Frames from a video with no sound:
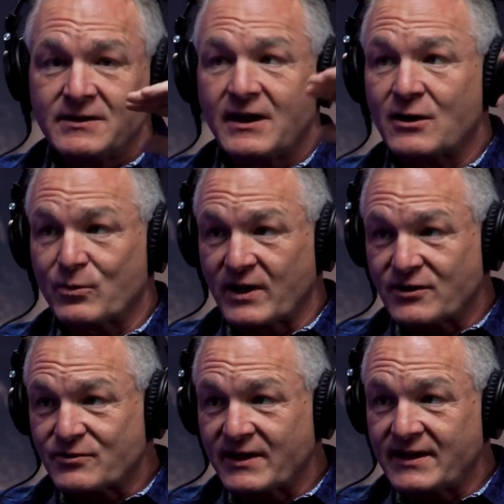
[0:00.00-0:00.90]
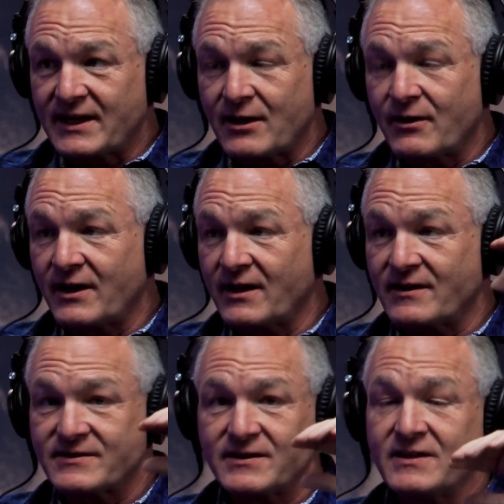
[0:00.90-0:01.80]
airways right now, and it
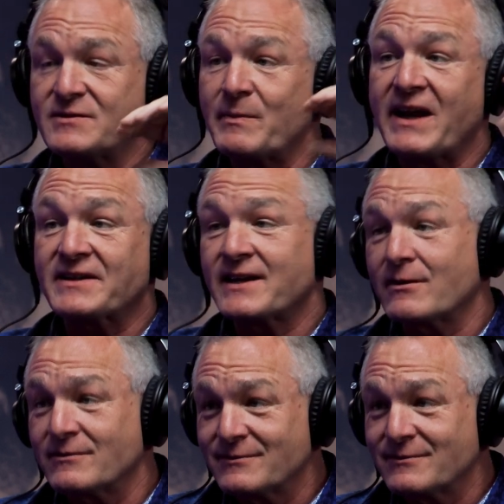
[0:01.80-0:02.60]
is it's maxed out.